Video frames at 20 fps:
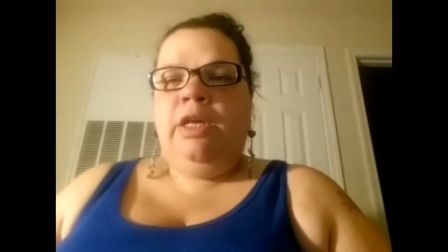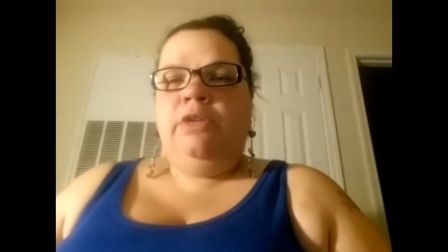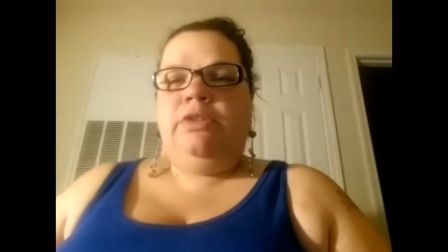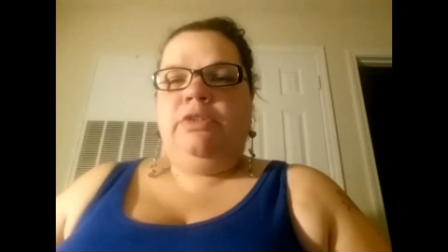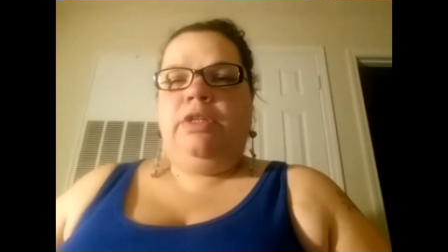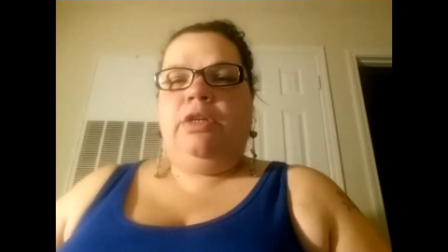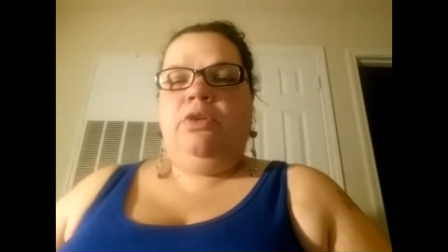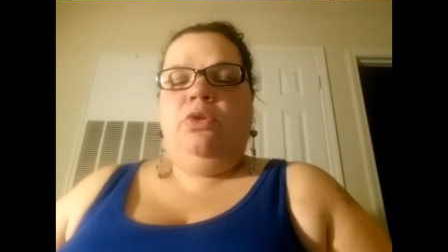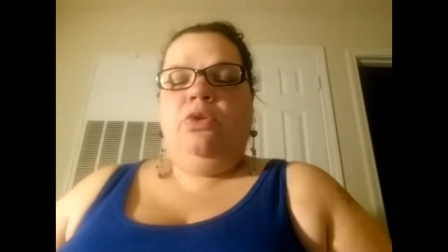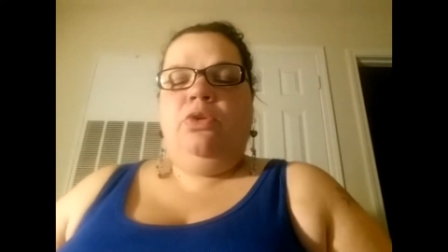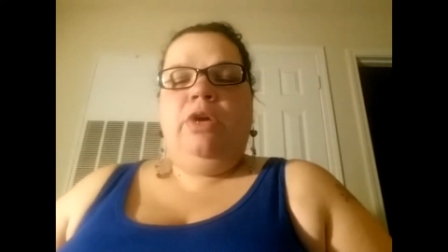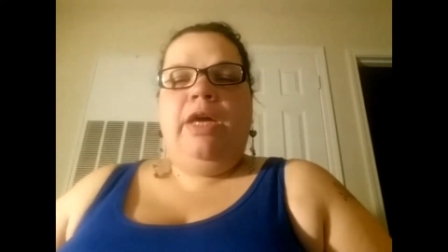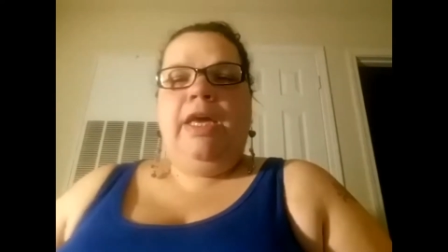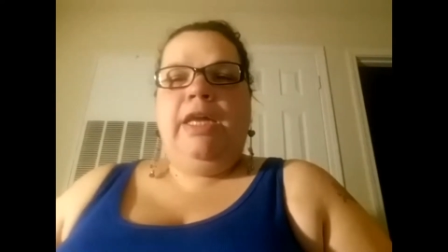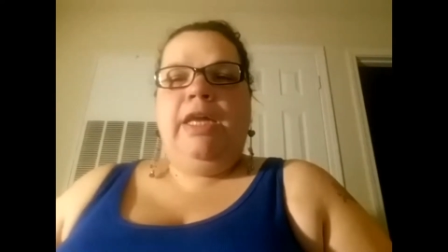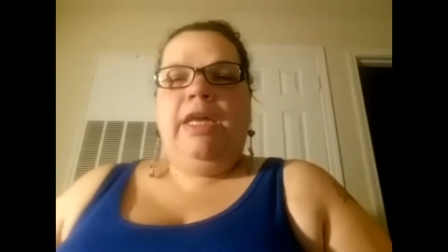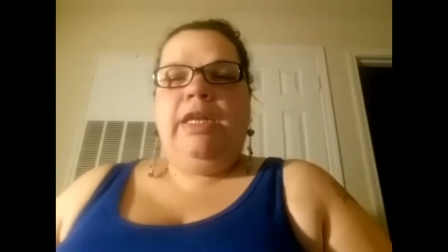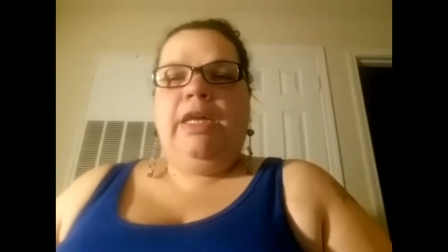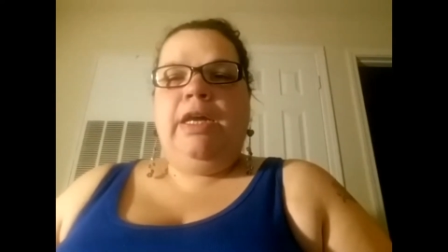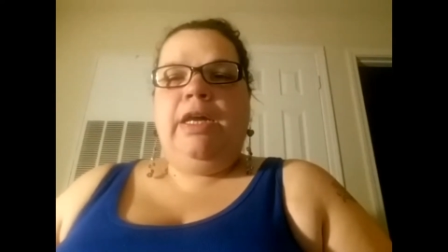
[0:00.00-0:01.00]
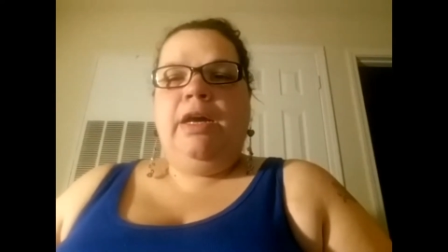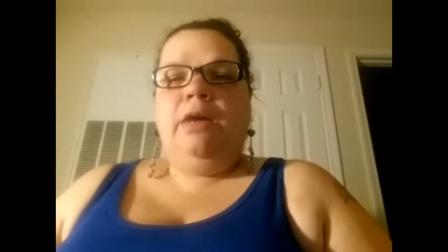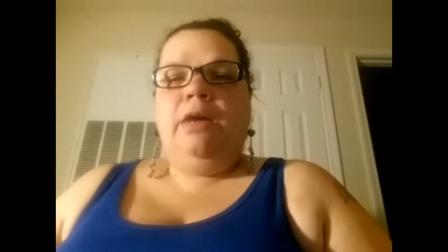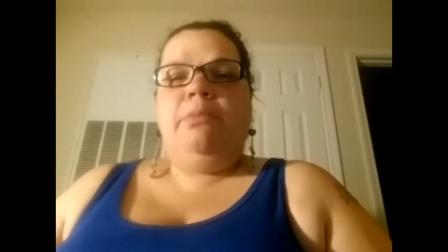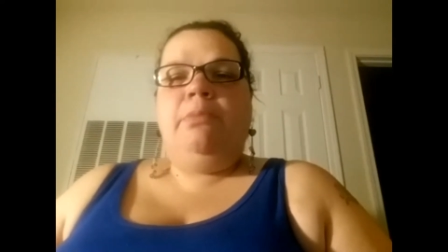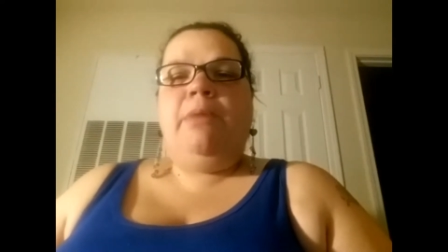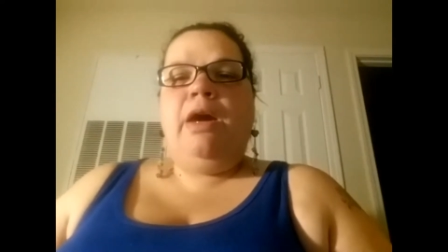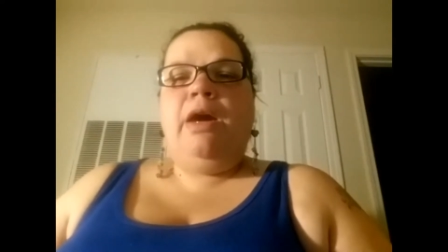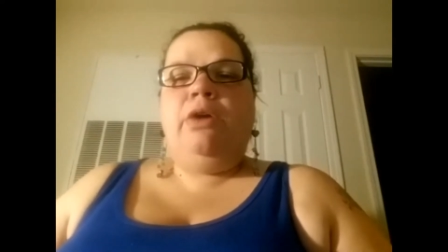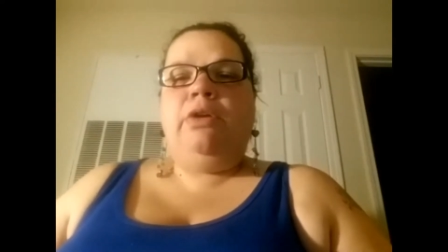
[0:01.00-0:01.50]
to go ahead and come
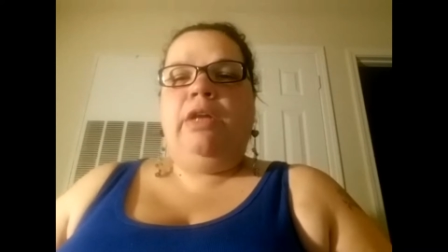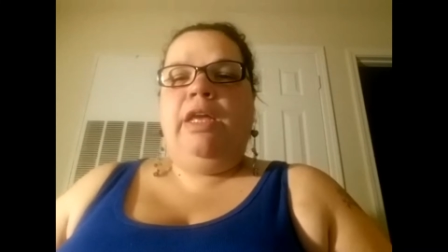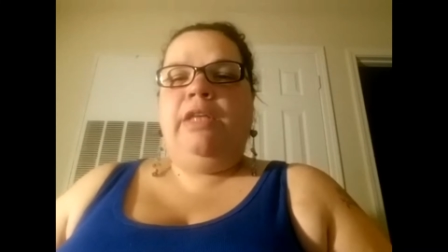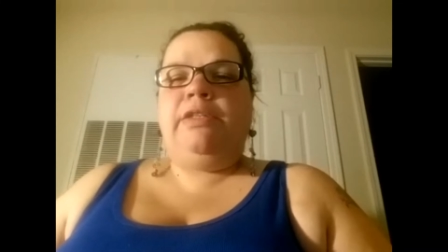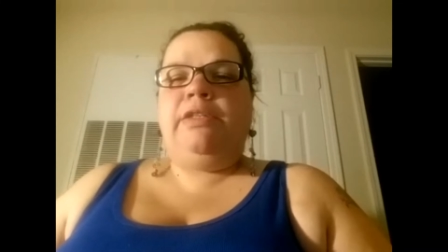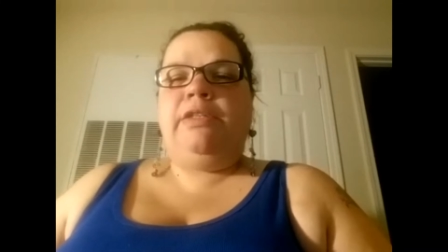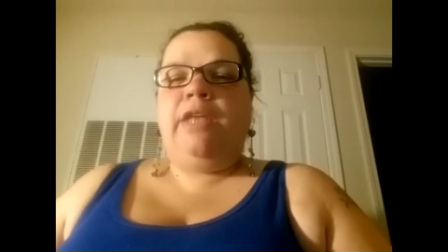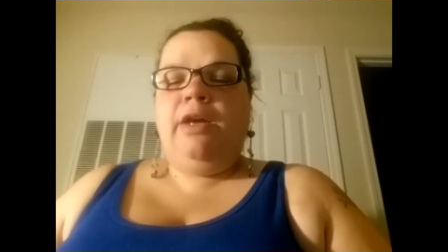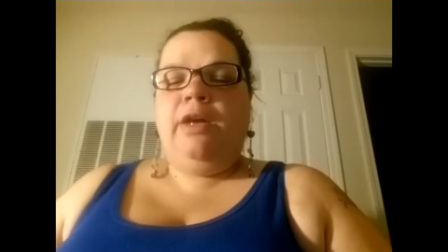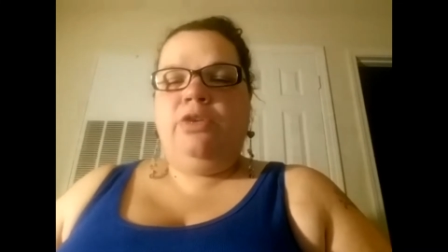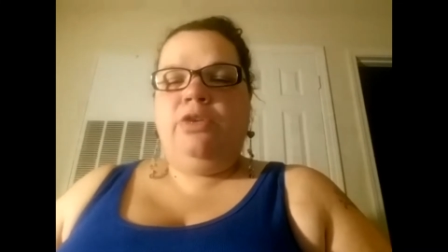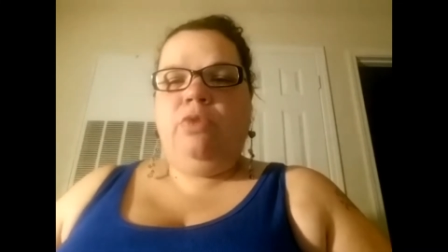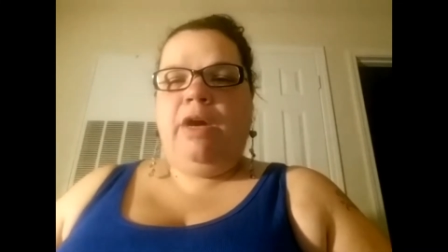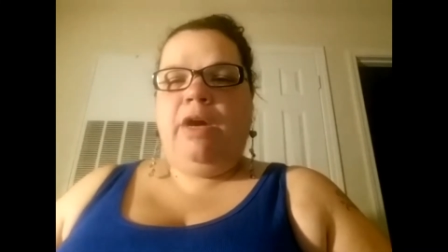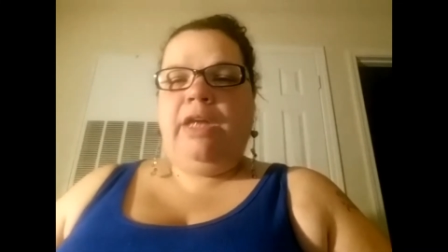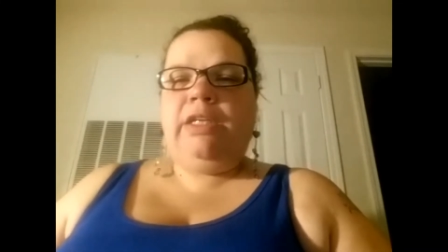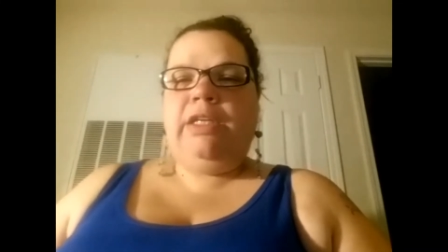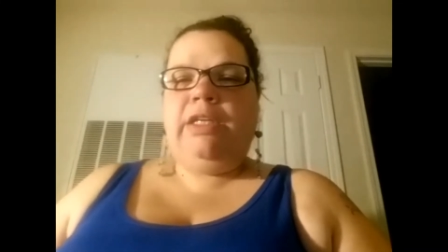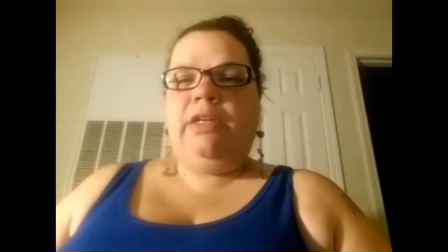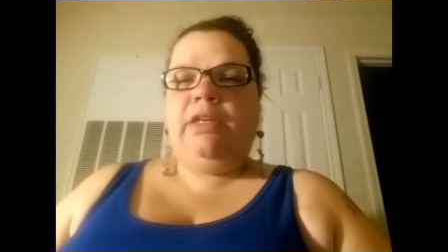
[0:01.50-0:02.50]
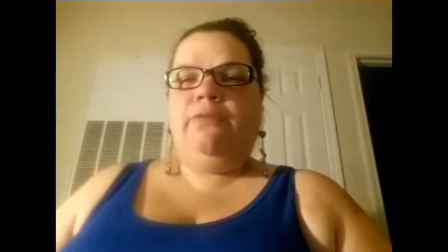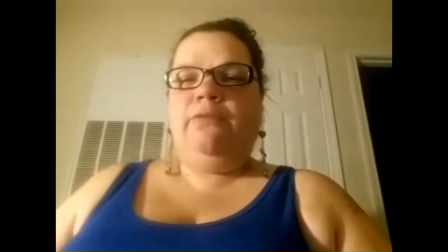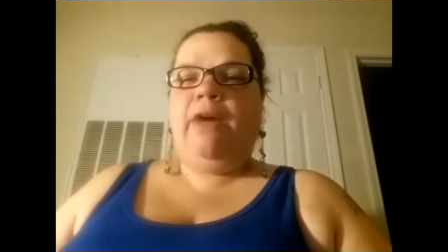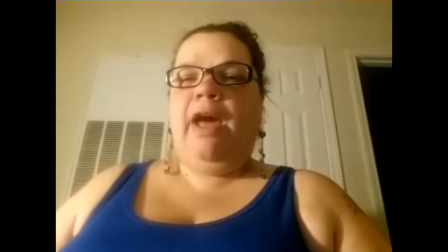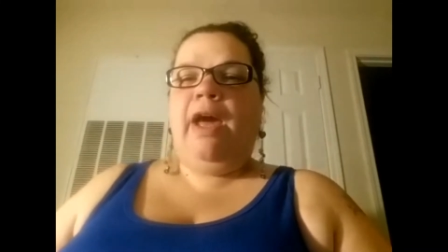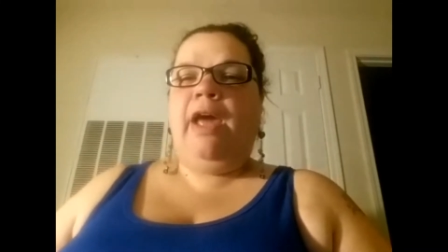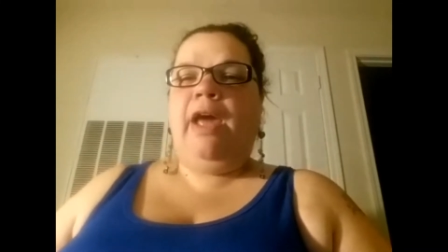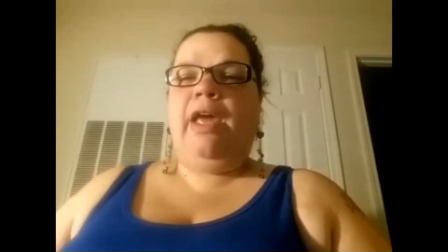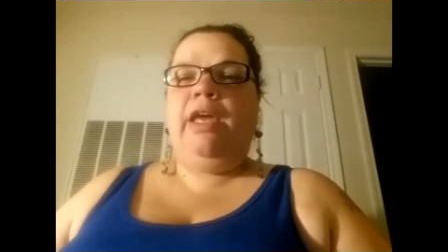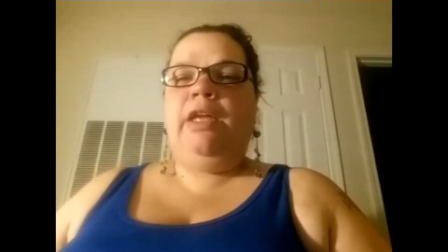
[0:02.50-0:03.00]
out as how you
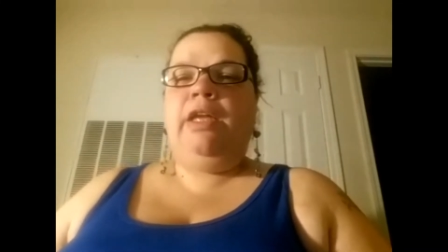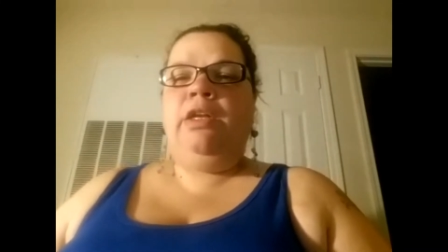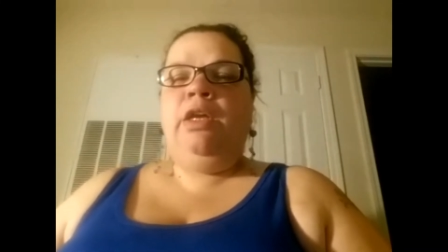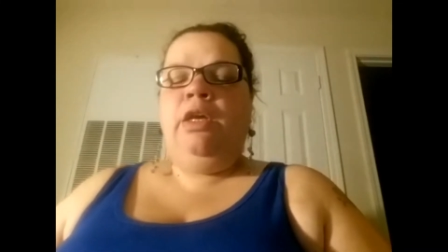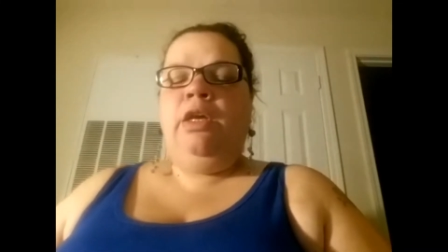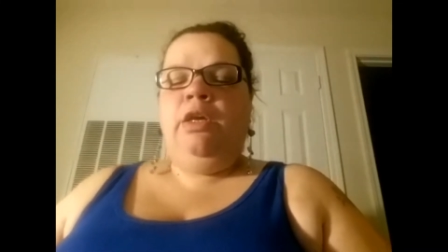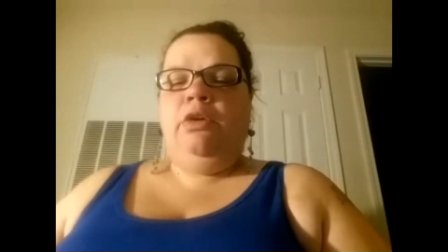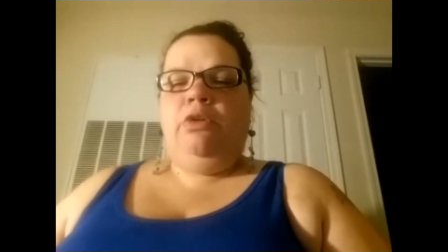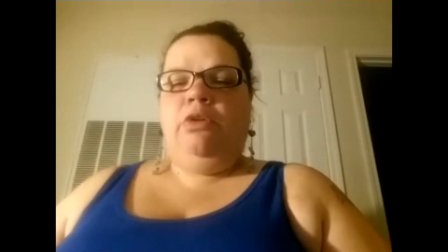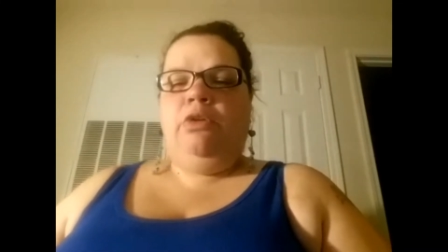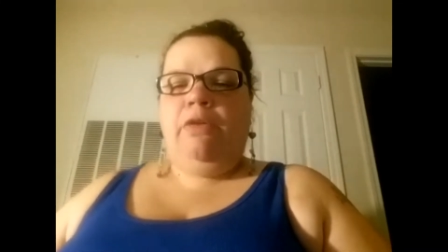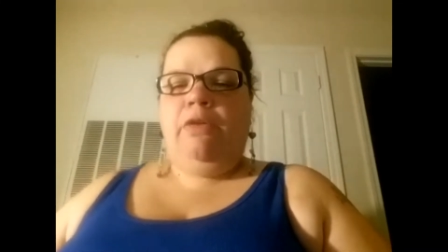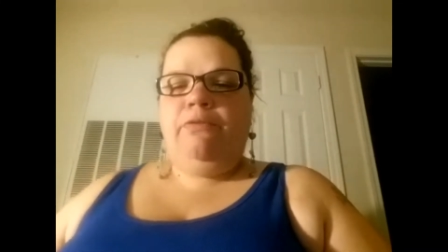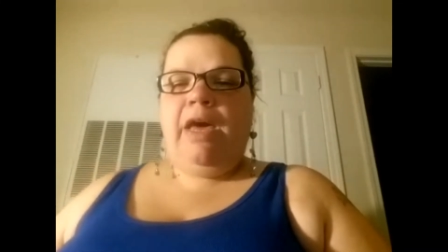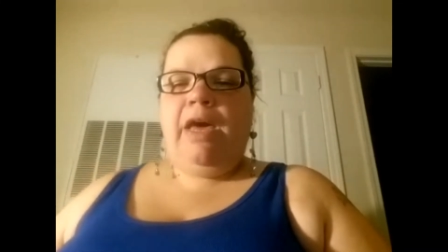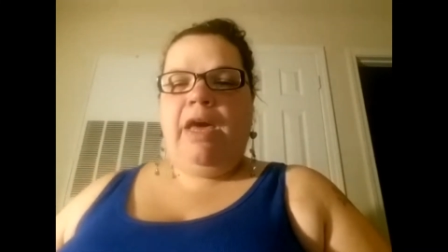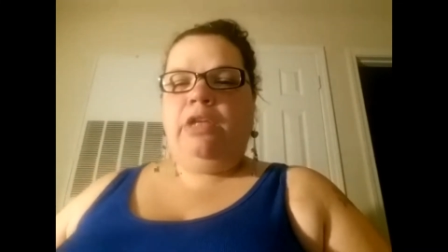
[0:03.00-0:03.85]
identify and evaluate